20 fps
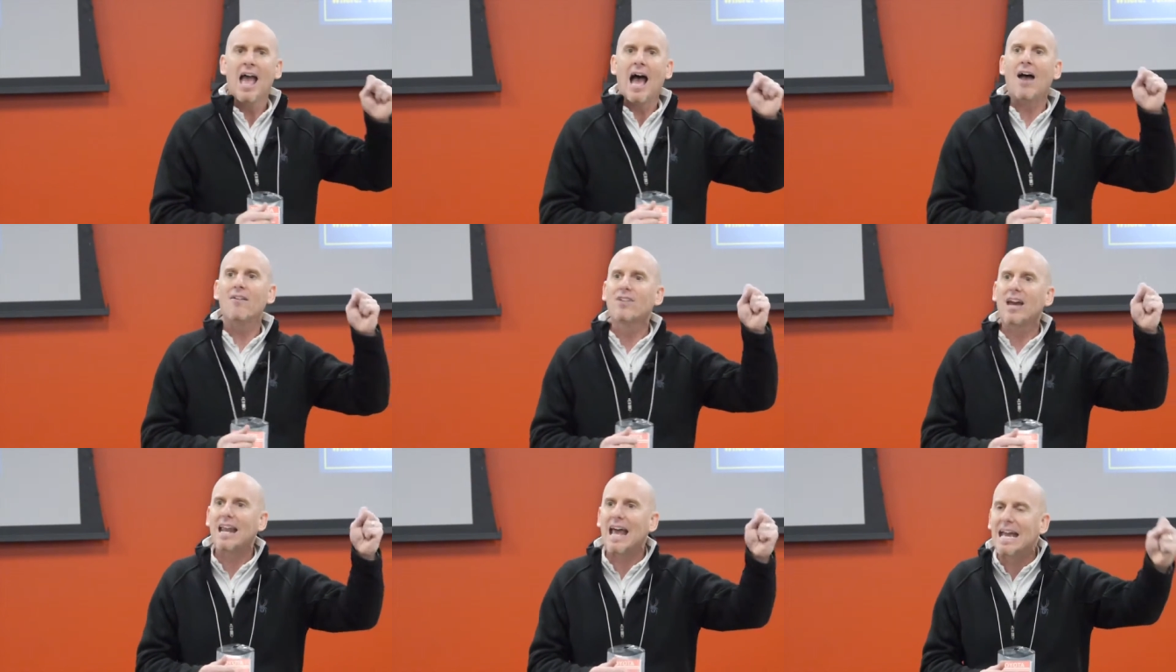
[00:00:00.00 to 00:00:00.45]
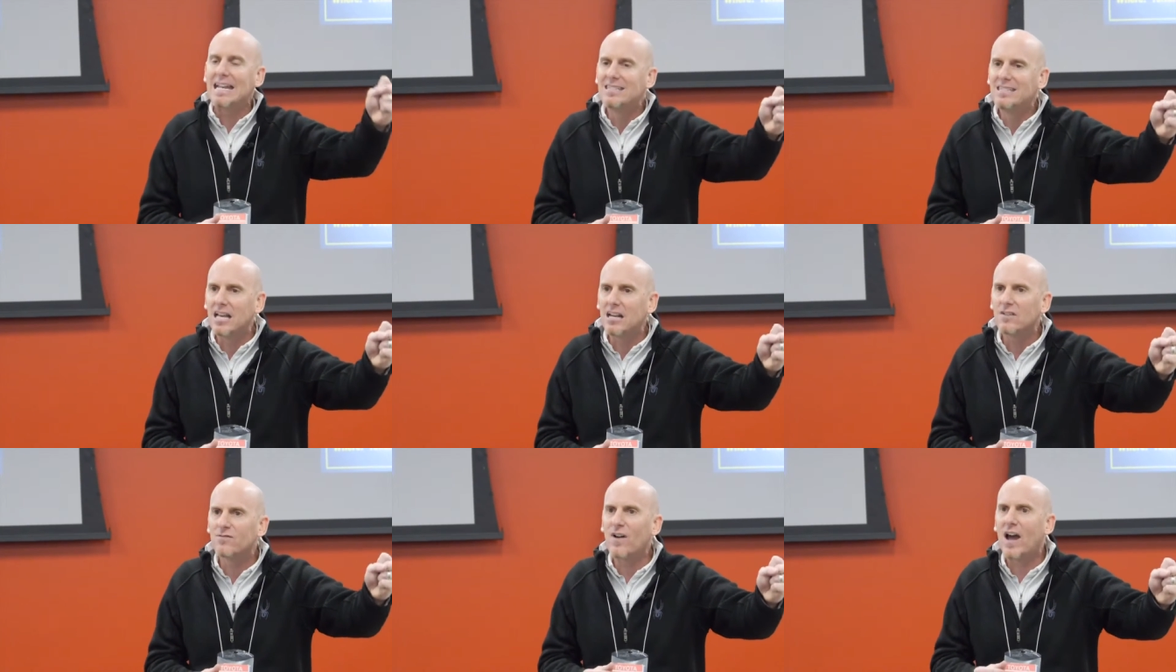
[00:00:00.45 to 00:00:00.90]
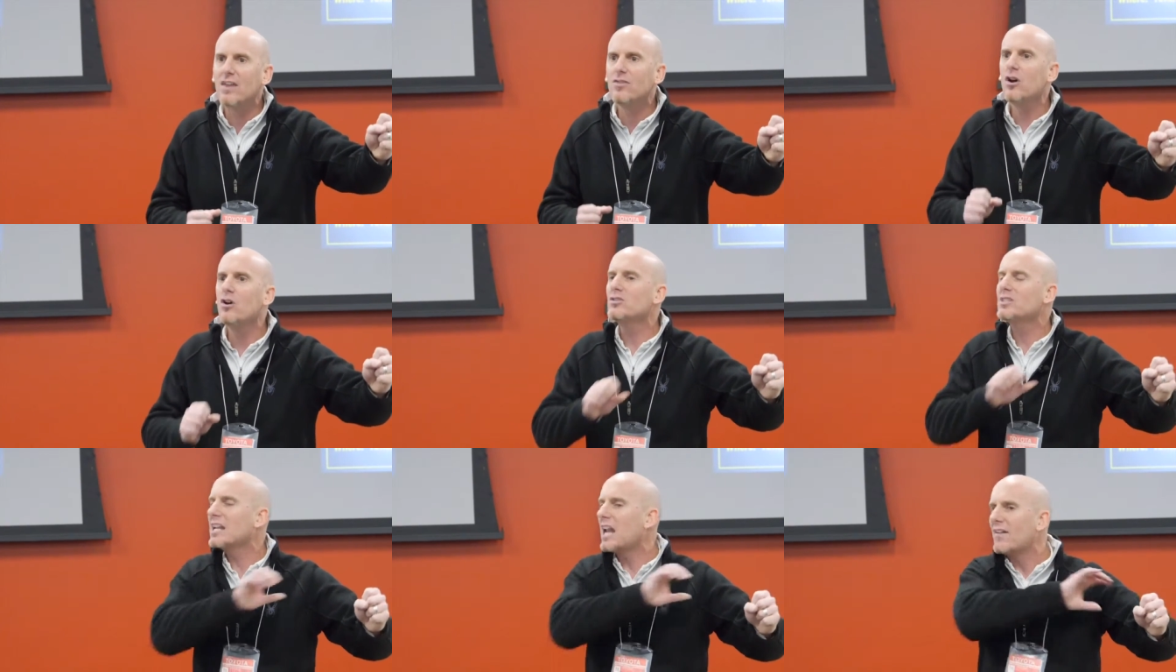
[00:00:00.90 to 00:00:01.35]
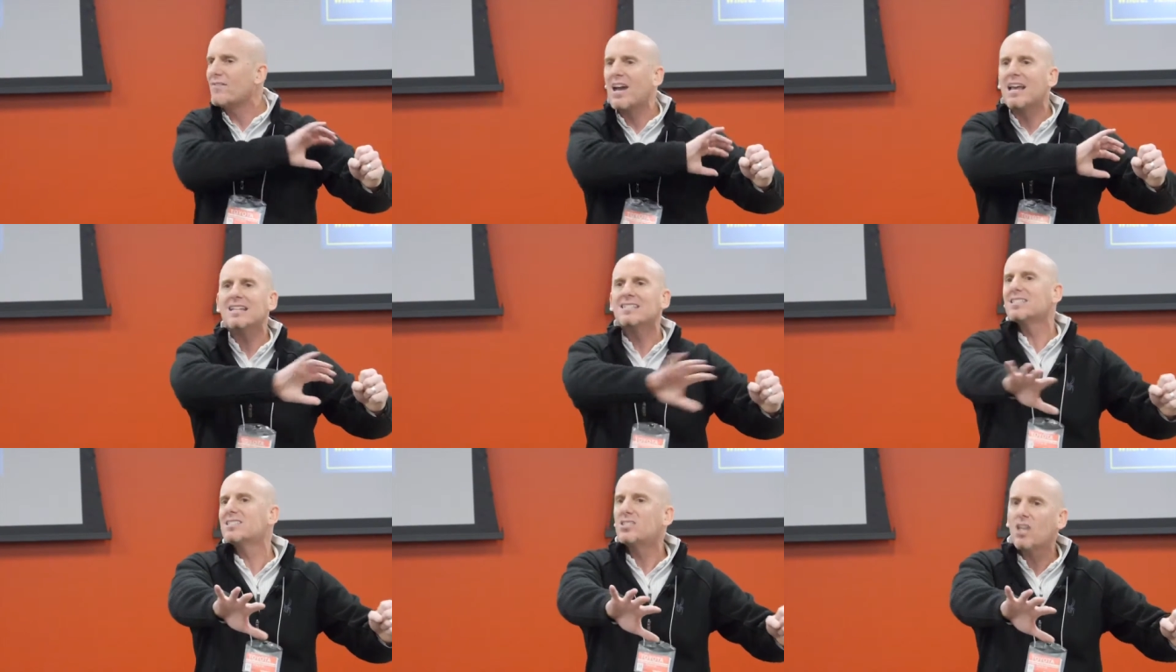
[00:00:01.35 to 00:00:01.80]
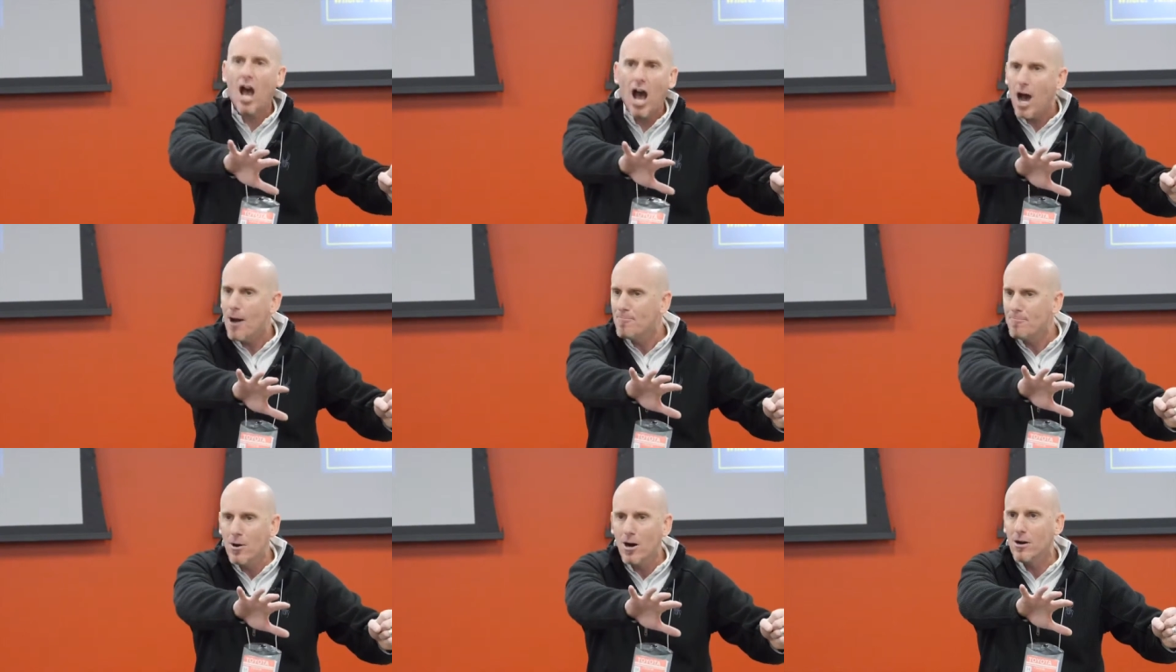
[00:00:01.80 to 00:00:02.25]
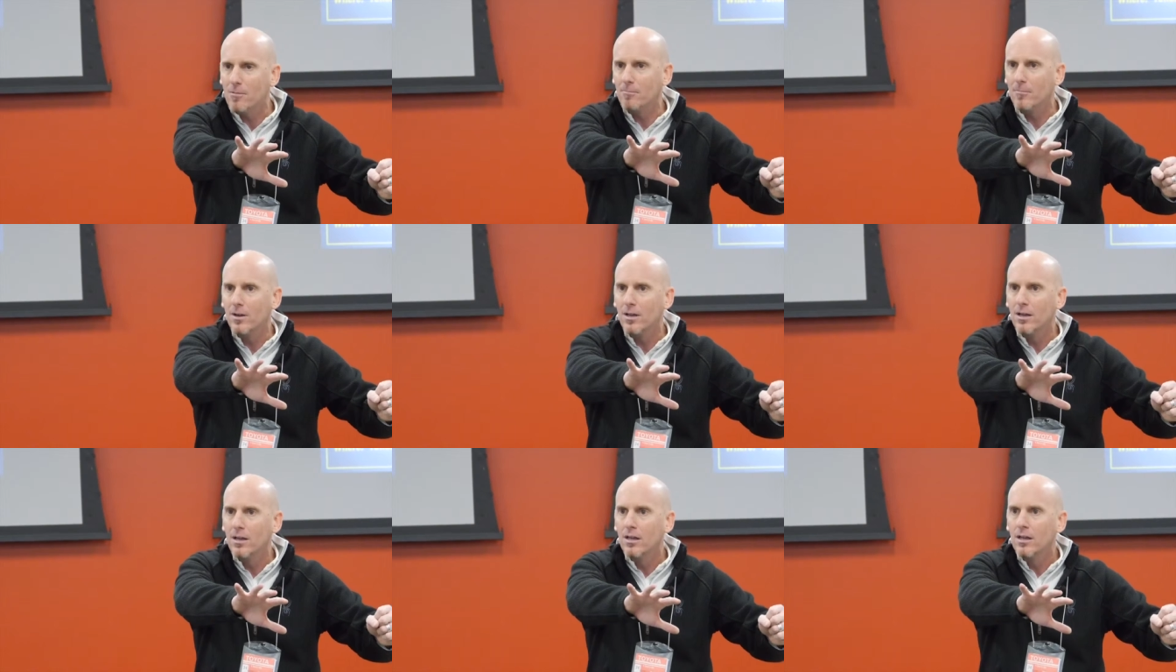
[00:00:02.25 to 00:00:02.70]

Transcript: I've got to identify those and I've got to stop them.